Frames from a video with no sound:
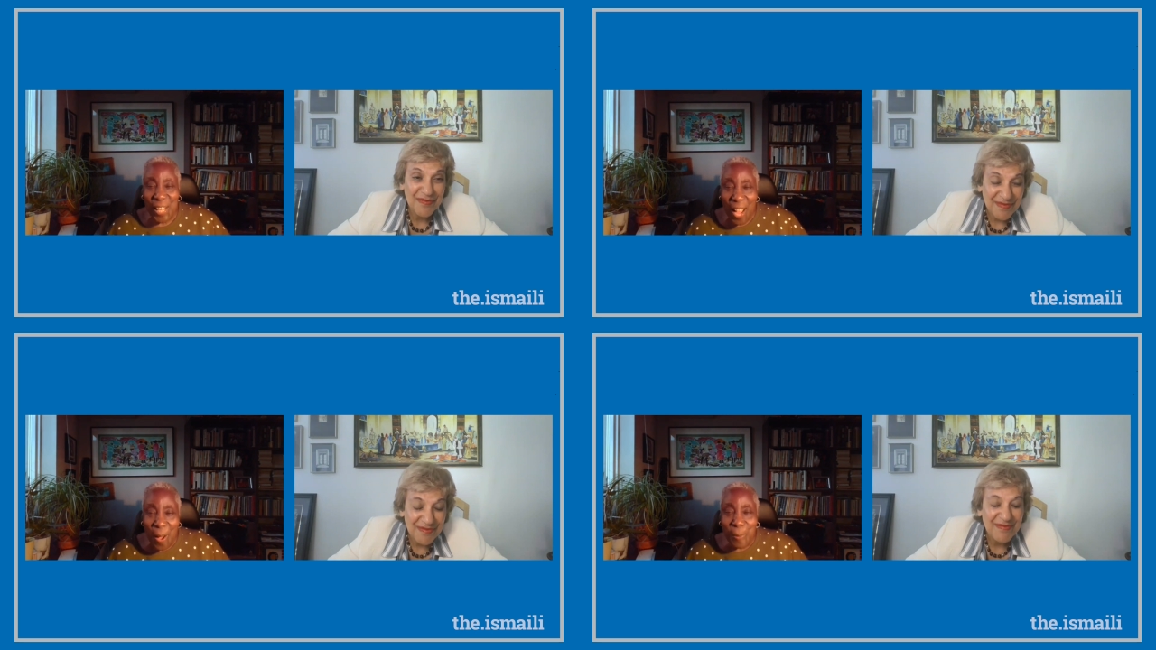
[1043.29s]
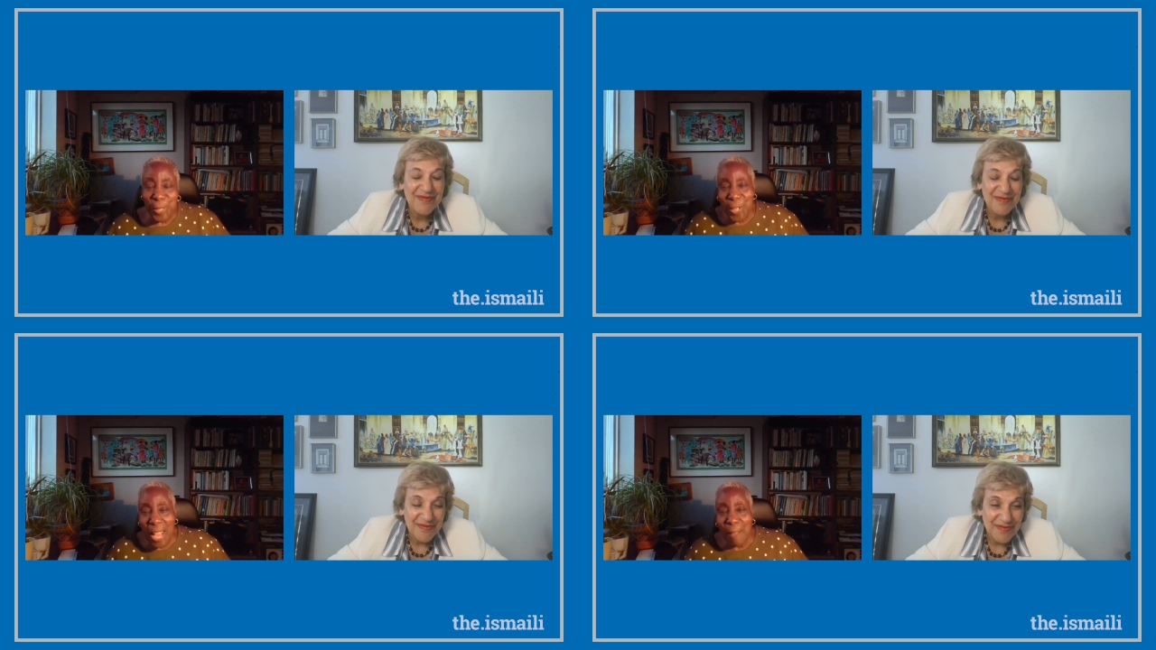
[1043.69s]
Speaker 1: How do
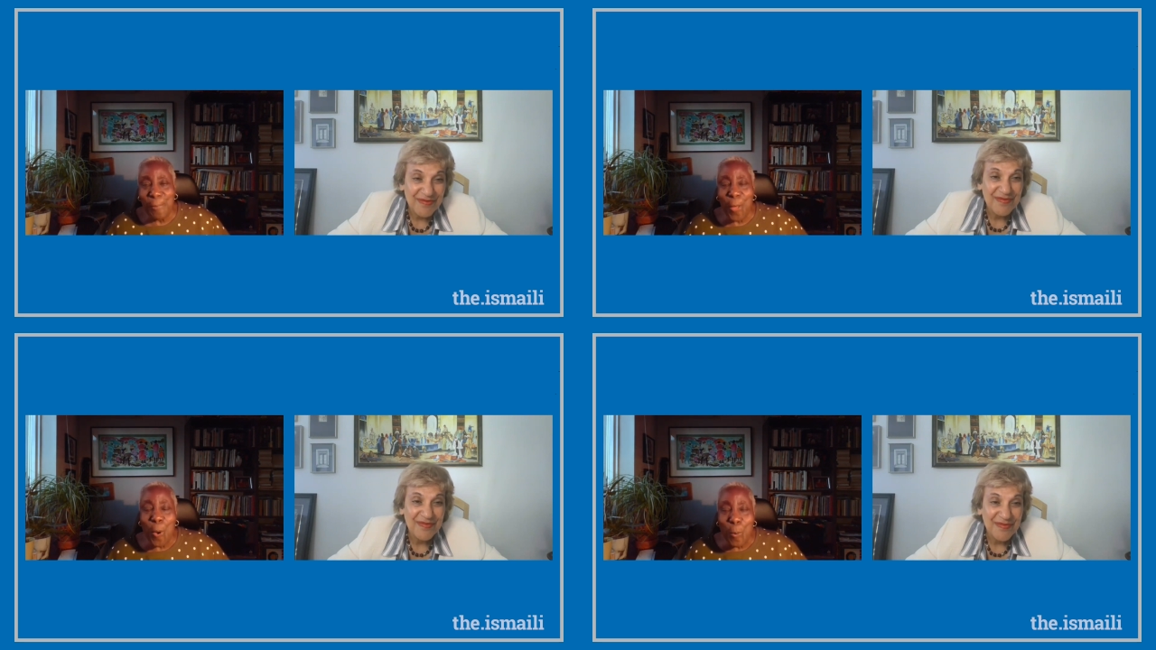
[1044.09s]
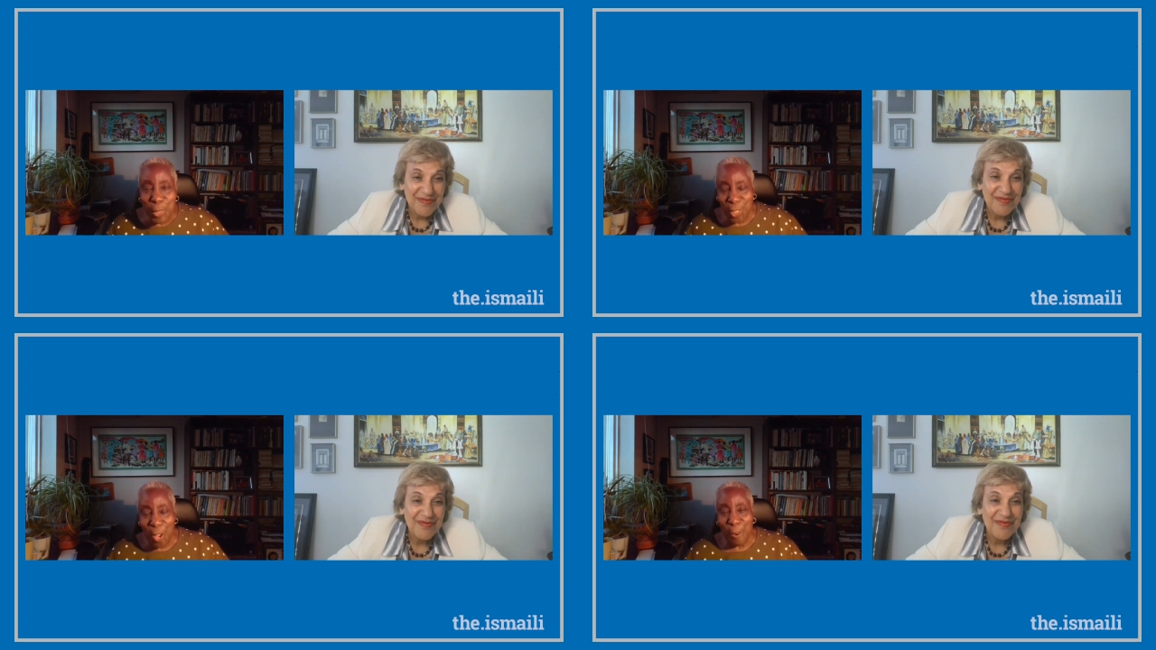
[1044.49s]
you have
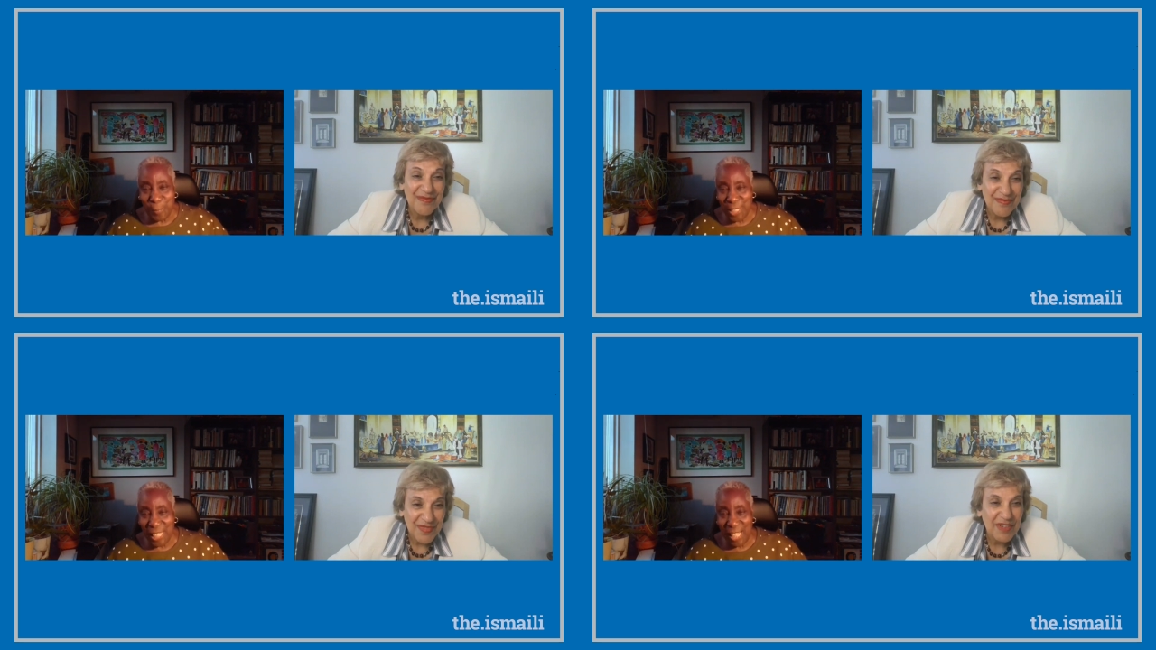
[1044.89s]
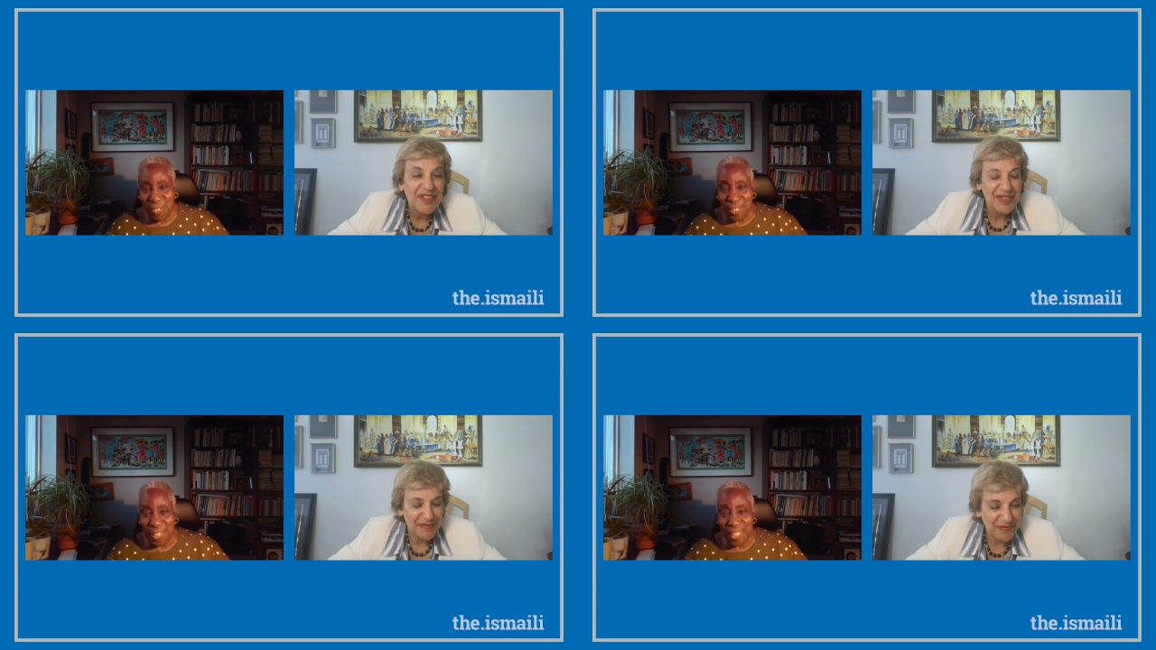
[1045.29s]
those
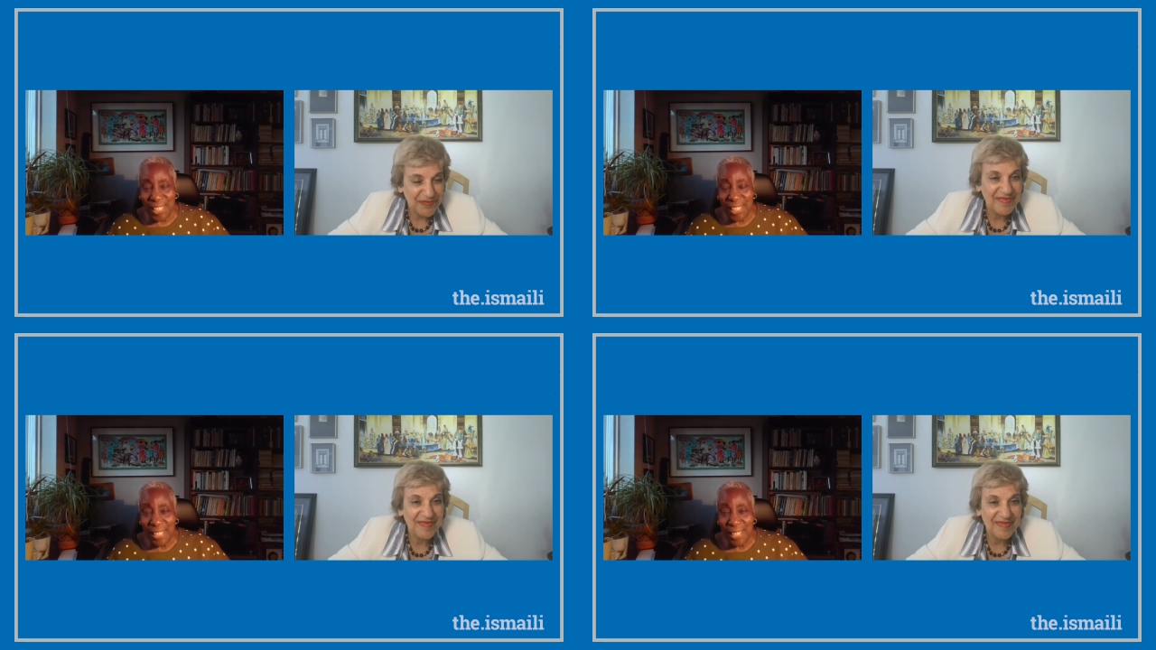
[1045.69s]
conversations?